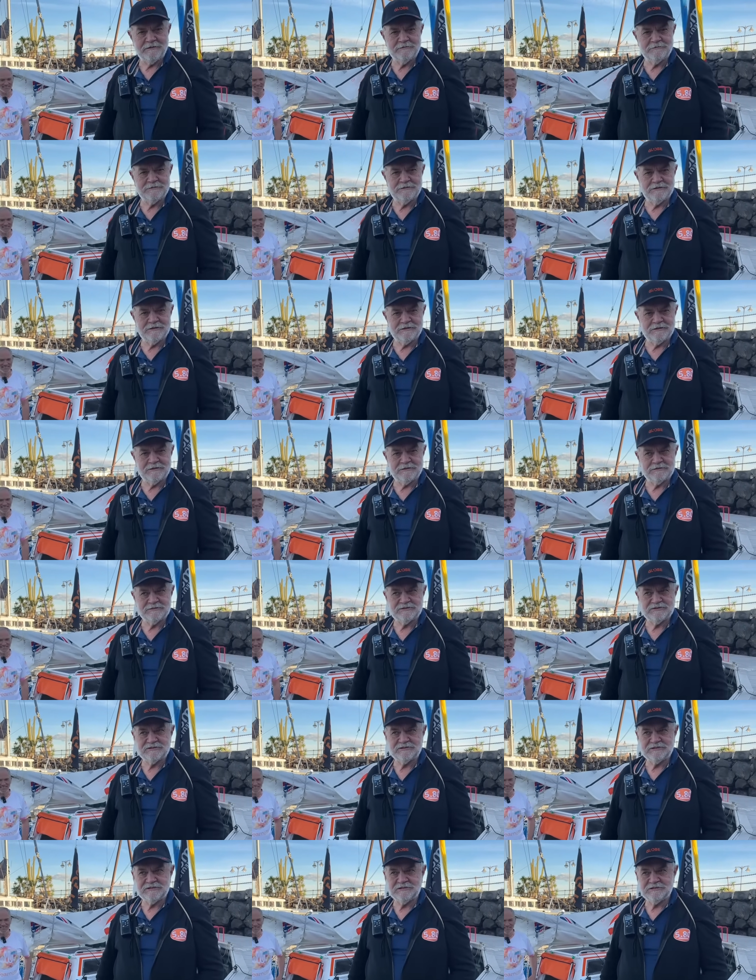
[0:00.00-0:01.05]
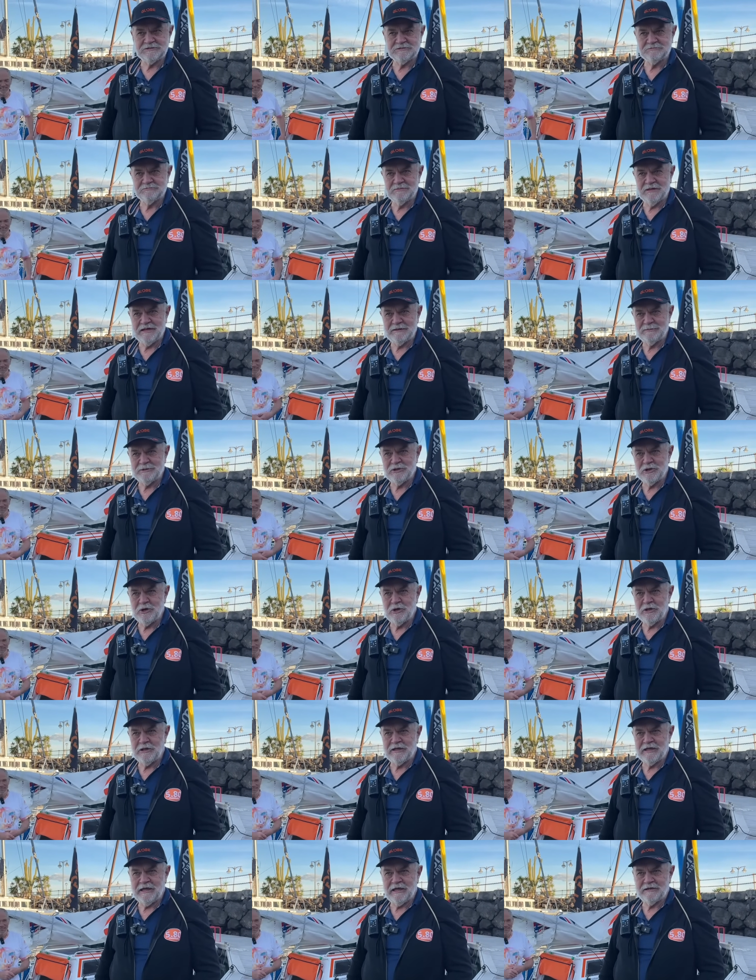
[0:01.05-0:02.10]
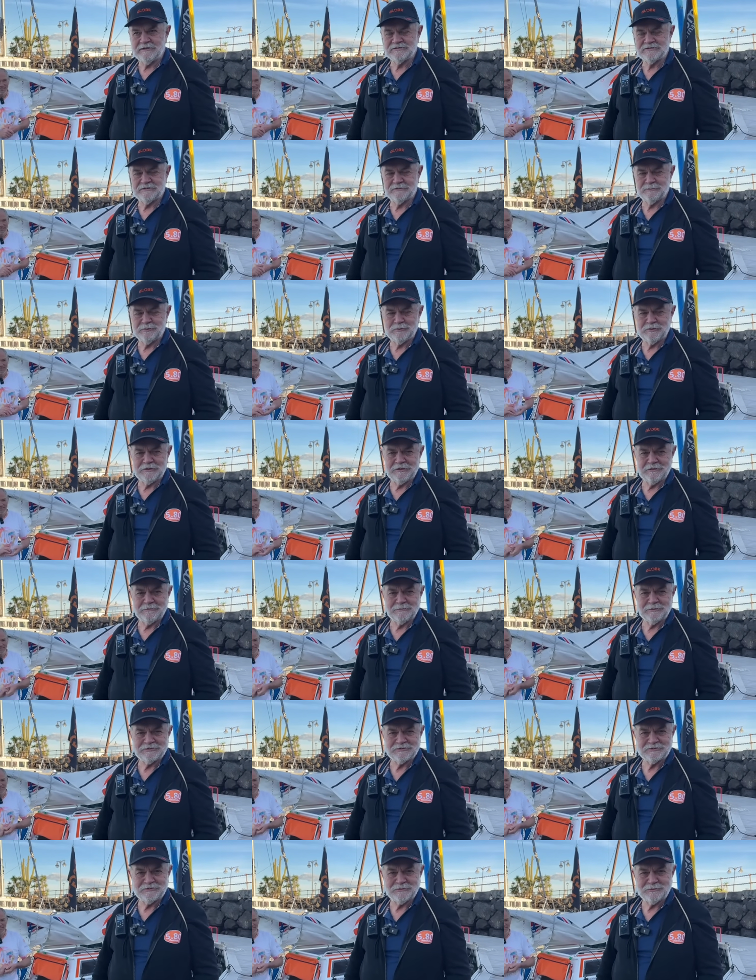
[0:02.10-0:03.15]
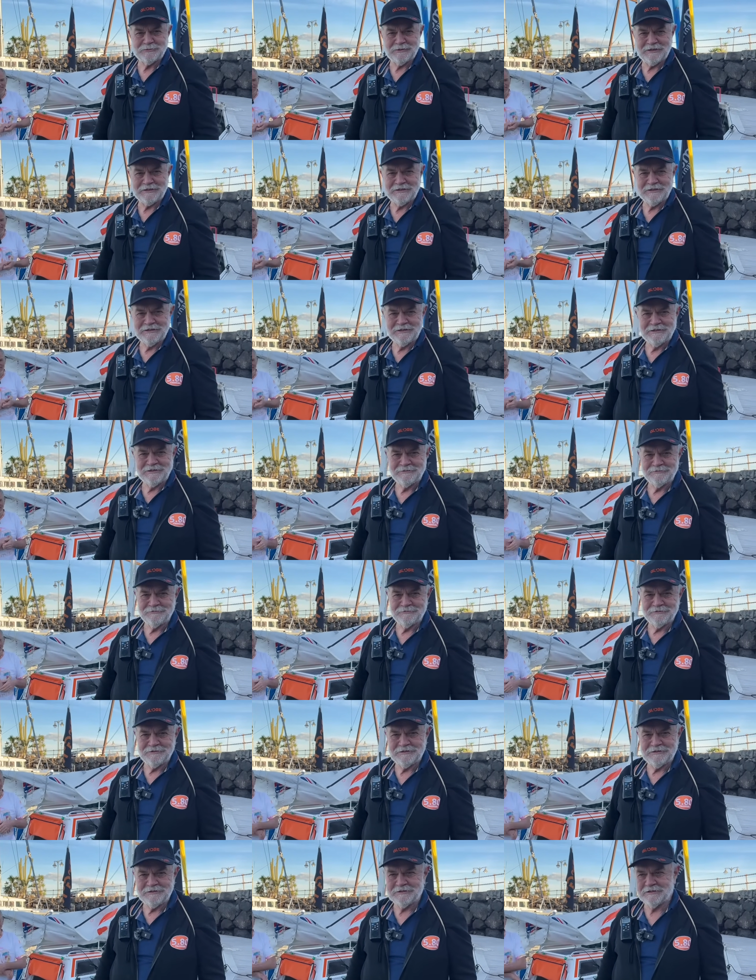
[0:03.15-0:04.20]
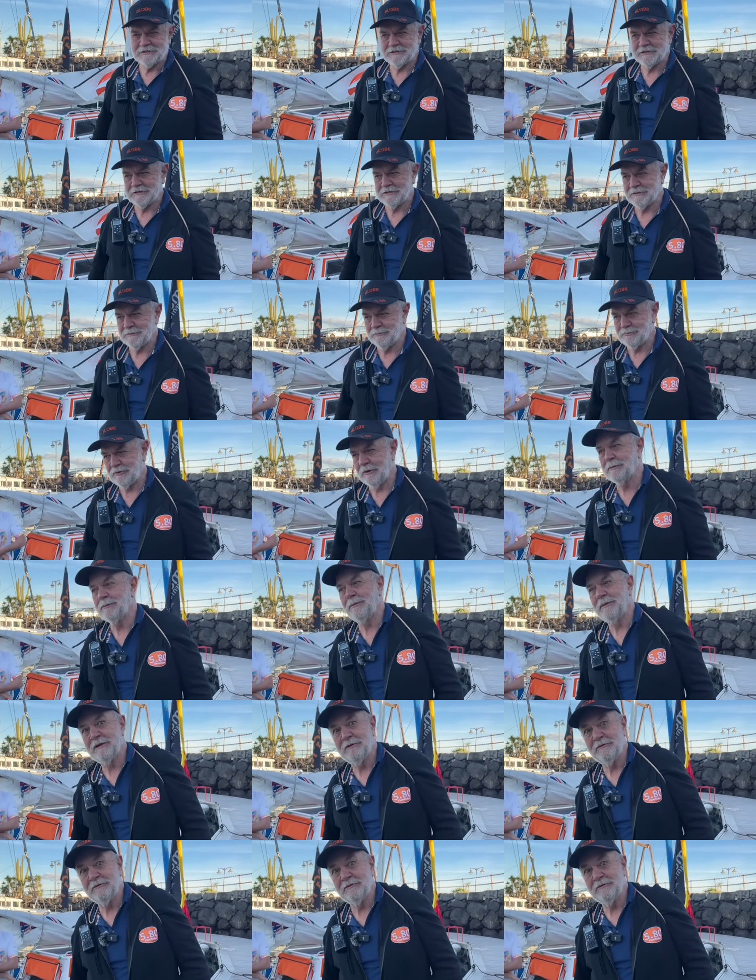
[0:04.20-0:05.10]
and see you maybe early hours of the morning. I'm not sure when, with probably